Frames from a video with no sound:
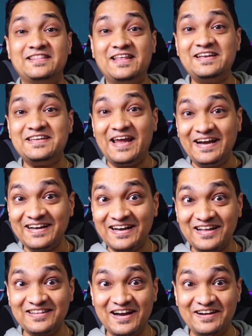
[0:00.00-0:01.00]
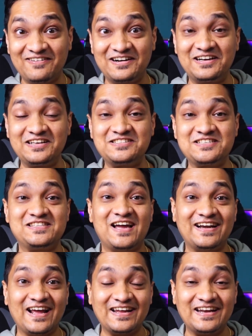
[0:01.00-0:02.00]
Then yet another advantage is
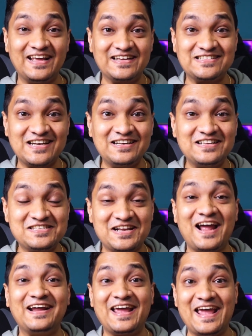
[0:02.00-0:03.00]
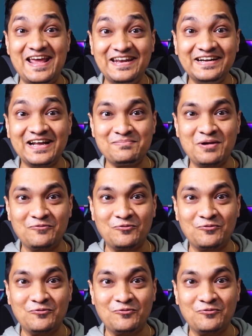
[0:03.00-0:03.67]
that I can extend this rack anytime I